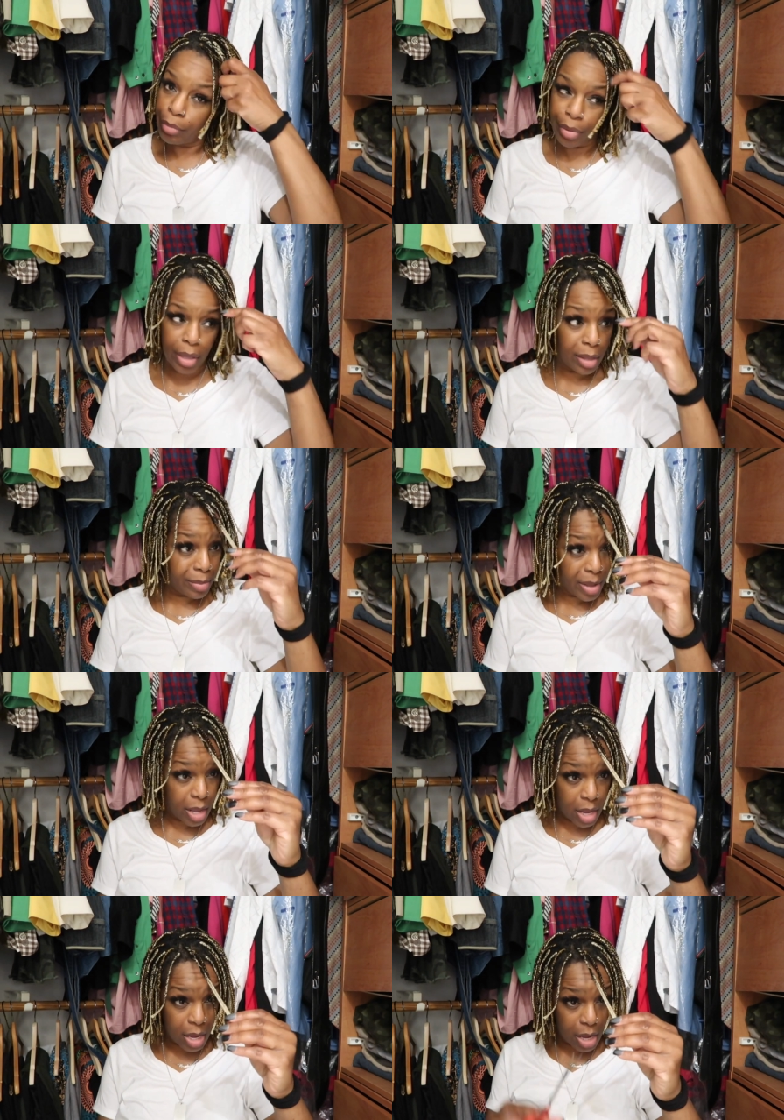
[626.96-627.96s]

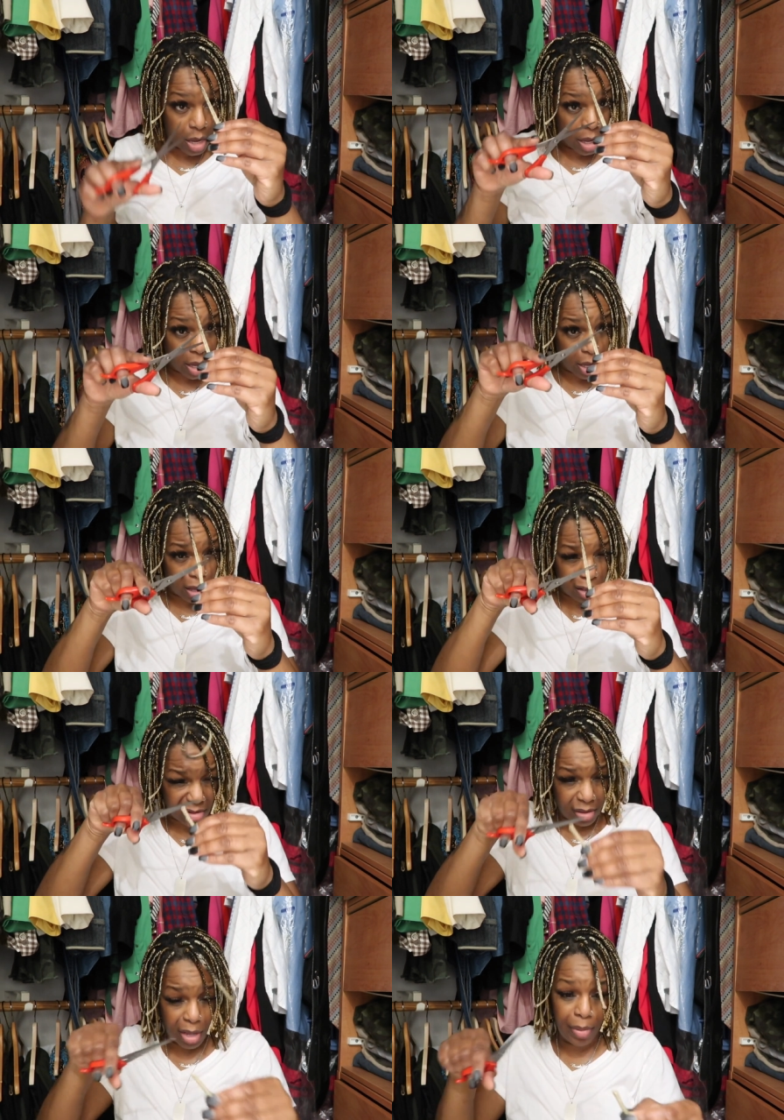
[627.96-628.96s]
Baby,
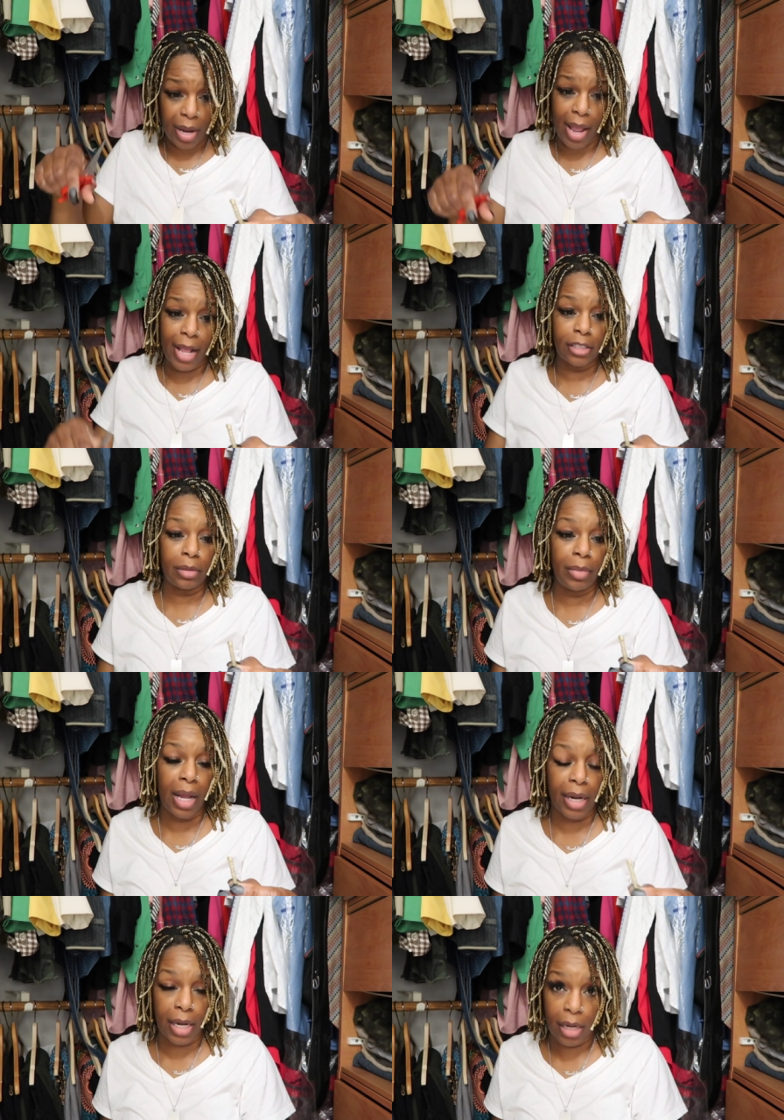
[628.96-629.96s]
they better ask
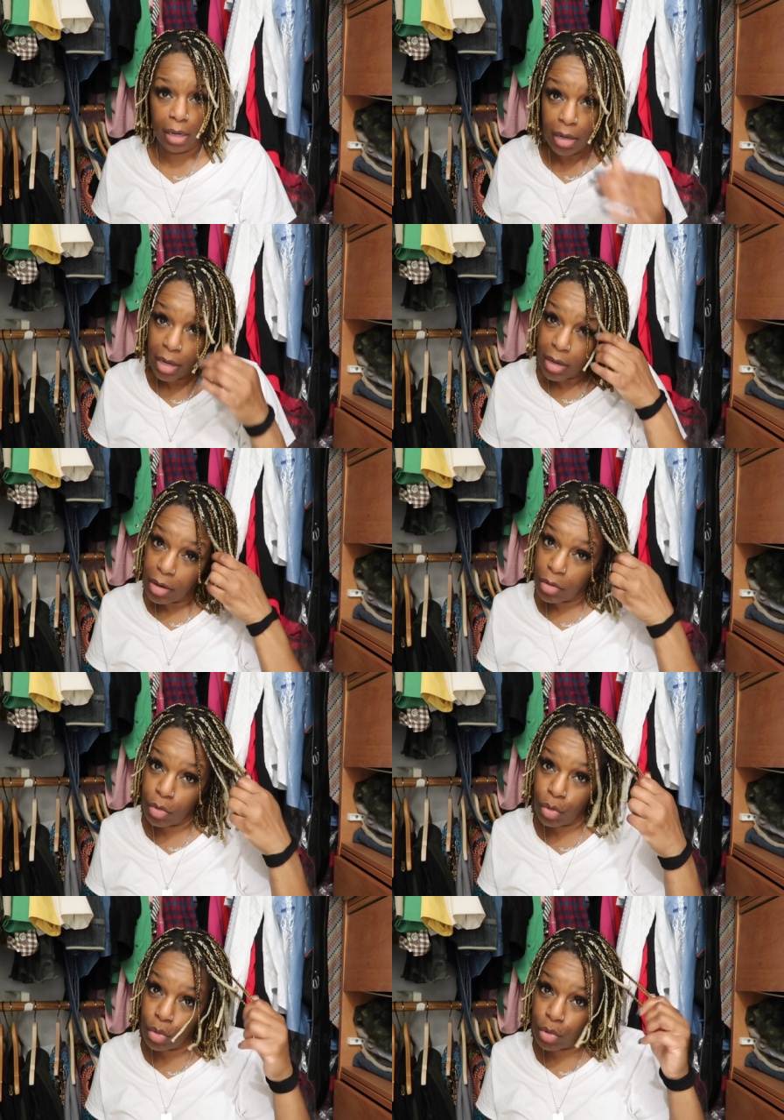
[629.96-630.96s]
somebody.
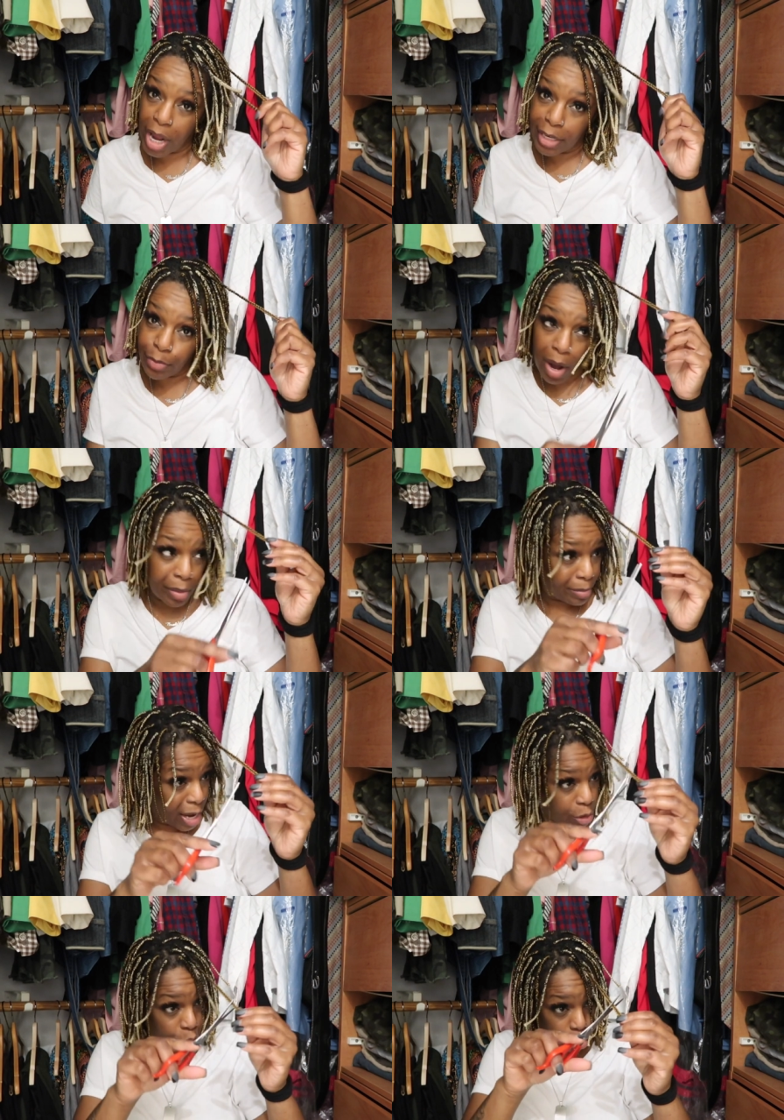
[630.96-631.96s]
Ooh, that's probably
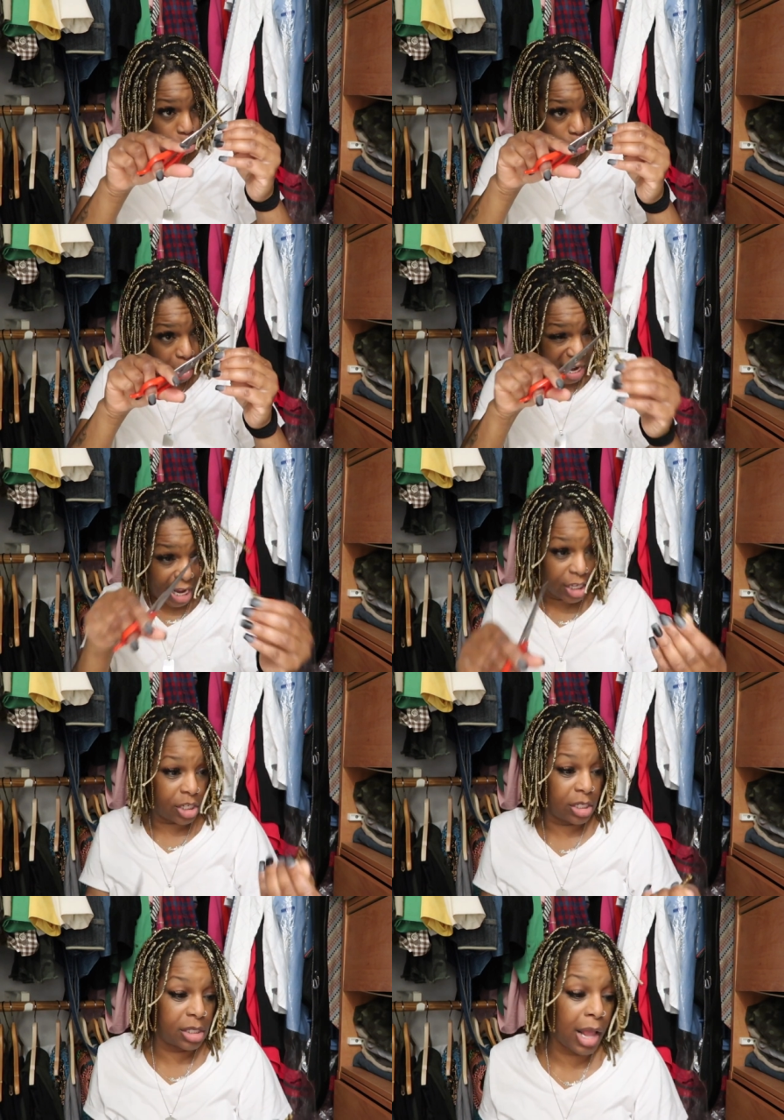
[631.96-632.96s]
my little short
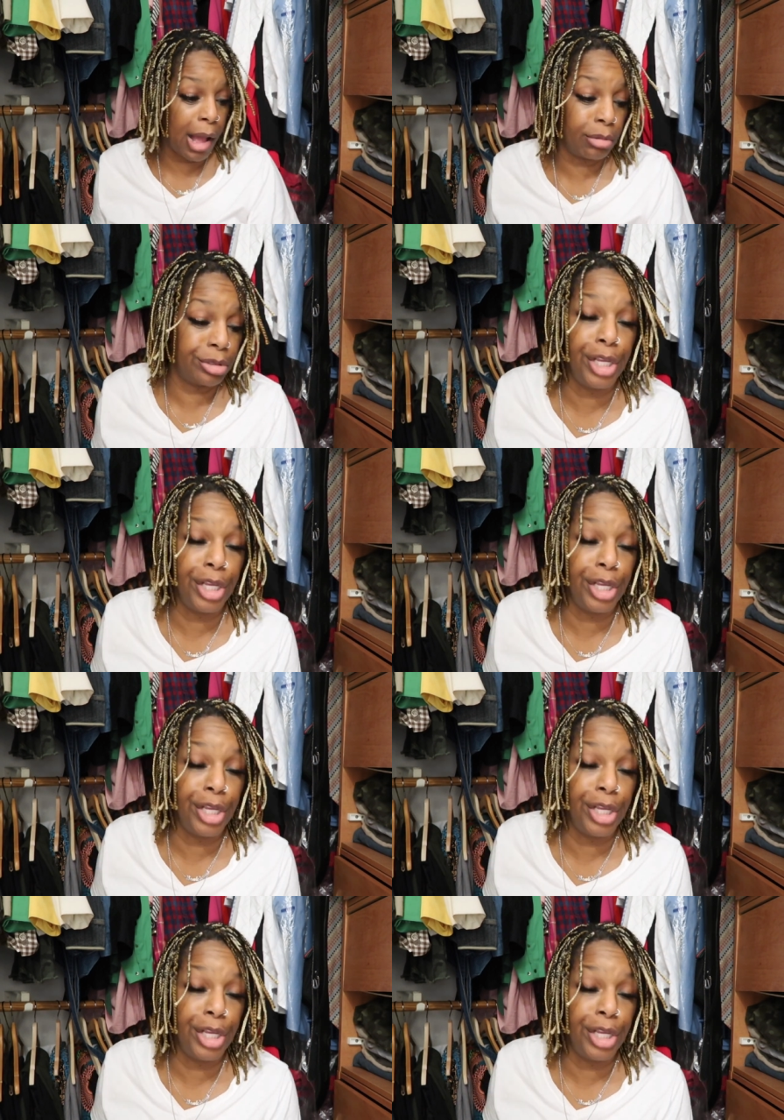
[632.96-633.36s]
edges. I don't